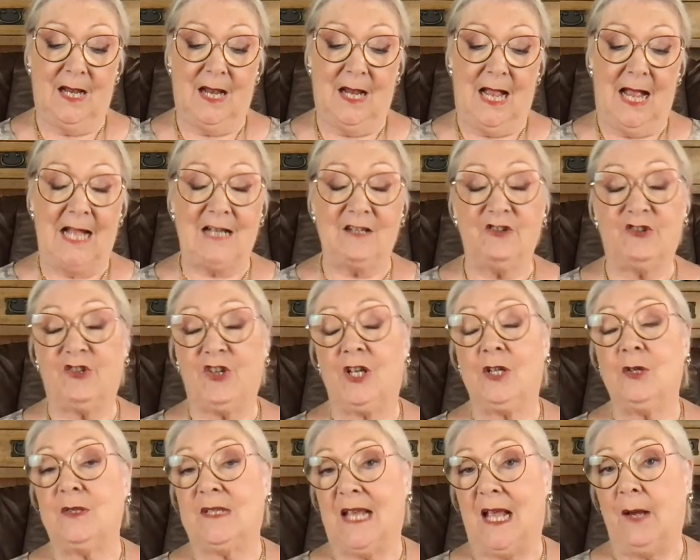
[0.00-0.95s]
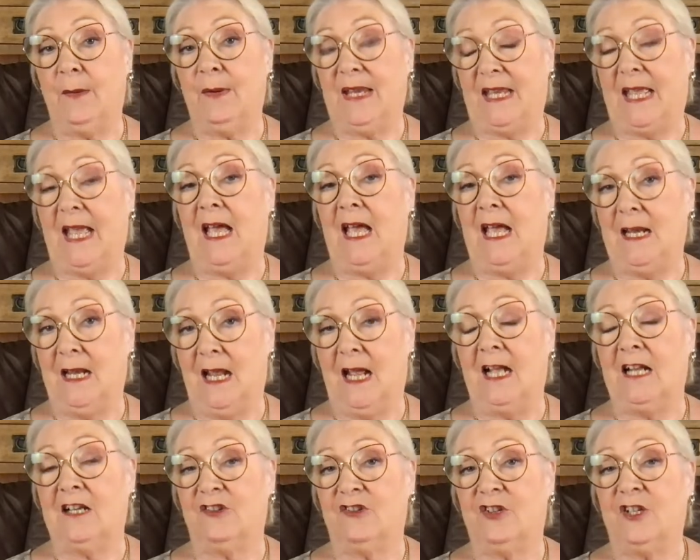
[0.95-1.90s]
and shows how it can
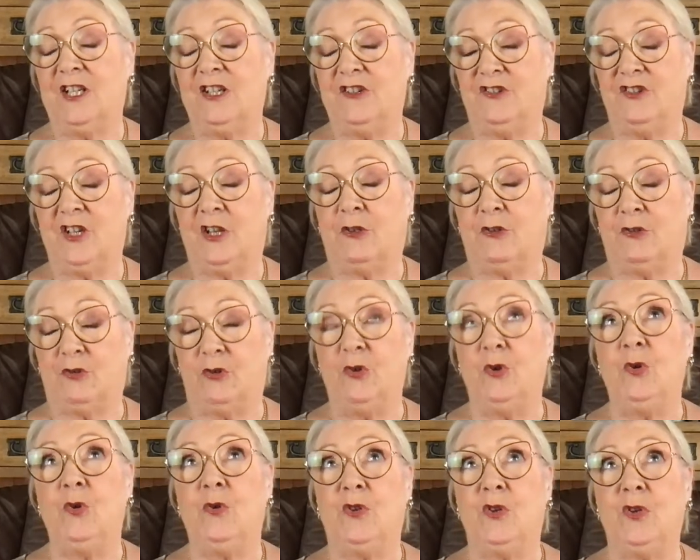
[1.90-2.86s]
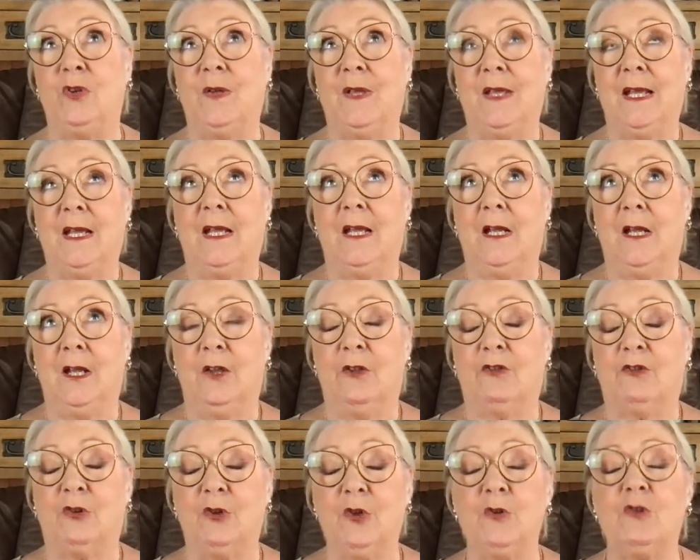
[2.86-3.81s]
actually, through the
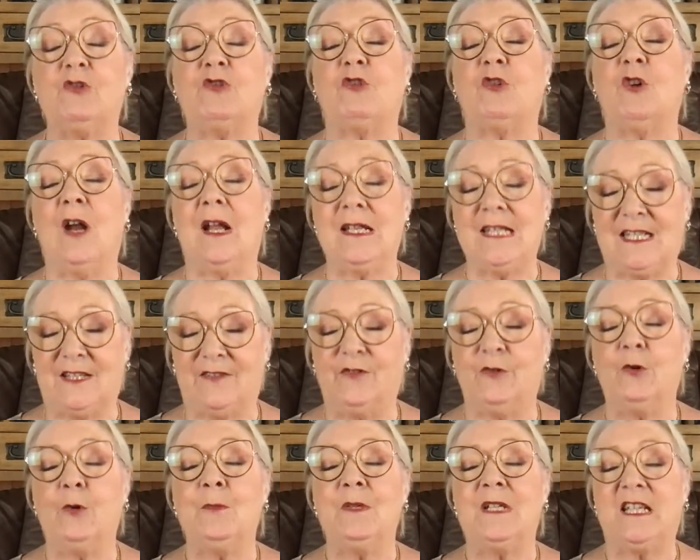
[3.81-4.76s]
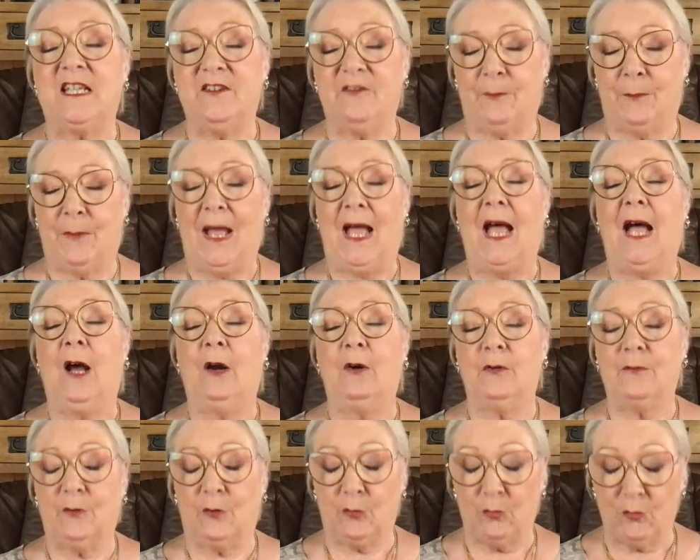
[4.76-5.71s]
transformative power
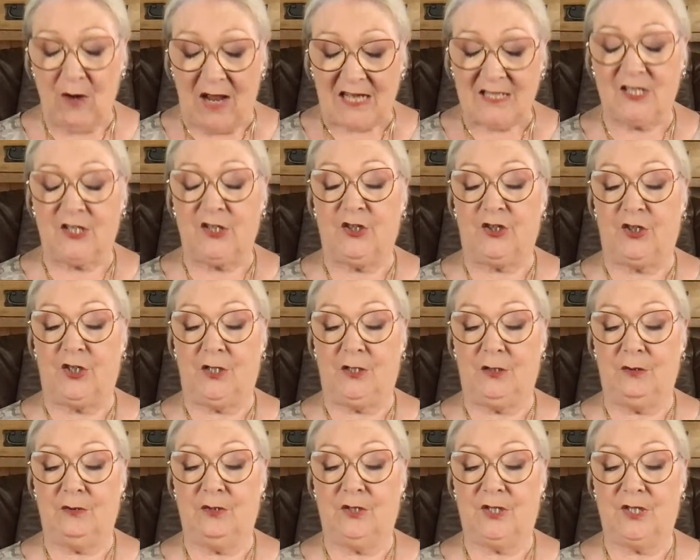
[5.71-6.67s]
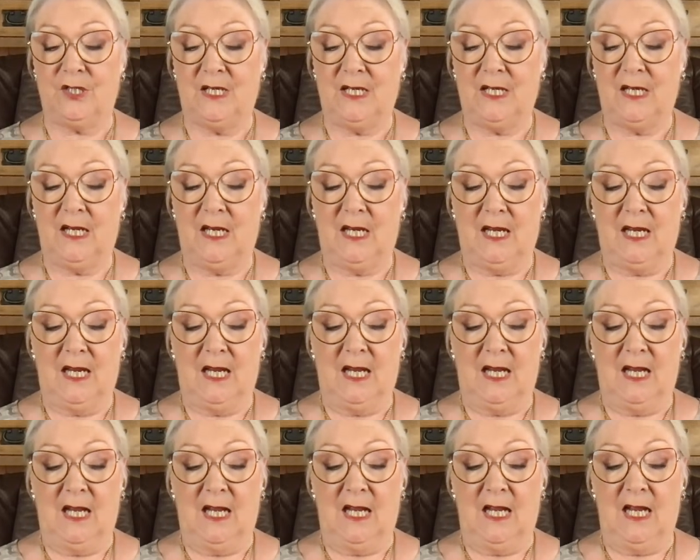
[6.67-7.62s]
of gratitude,
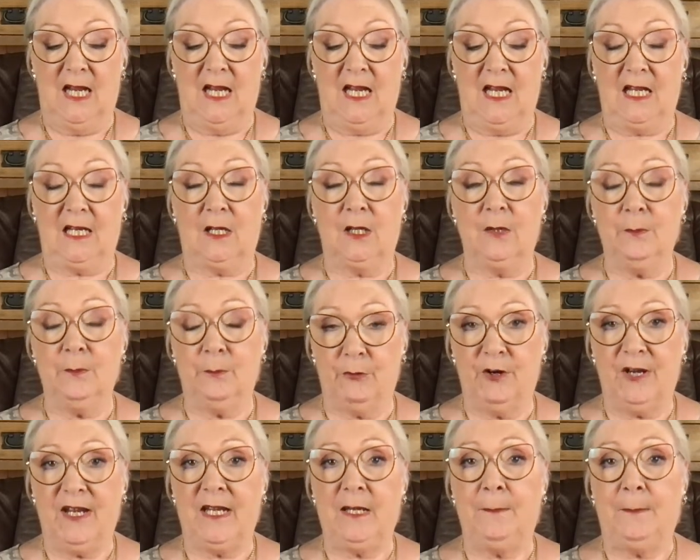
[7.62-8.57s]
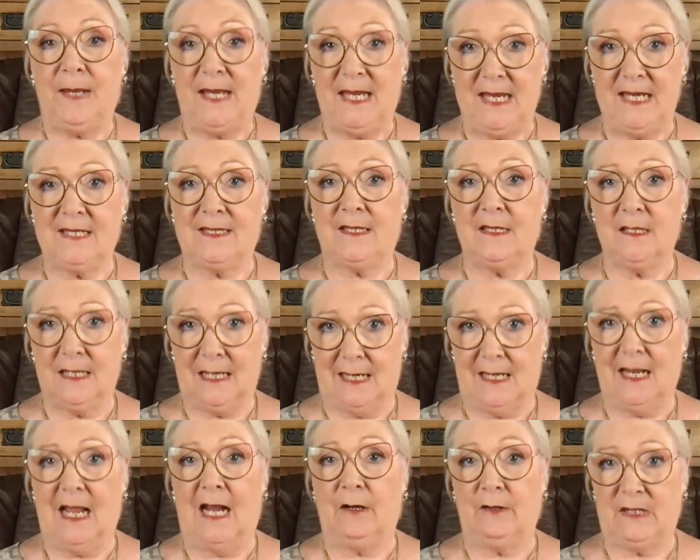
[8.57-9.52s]
it can bring peace and
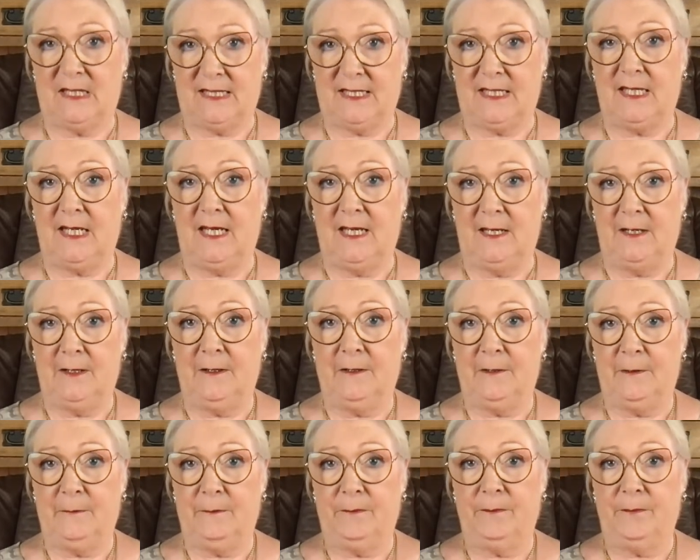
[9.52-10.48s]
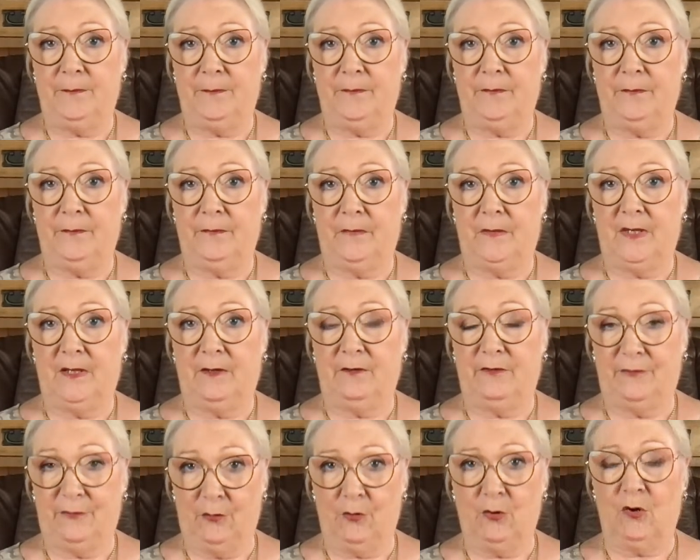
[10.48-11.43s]
clarity
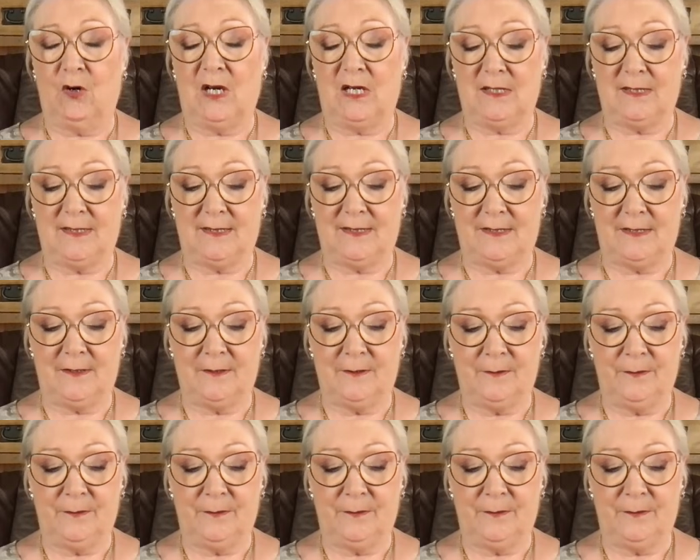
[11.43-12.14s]
for us.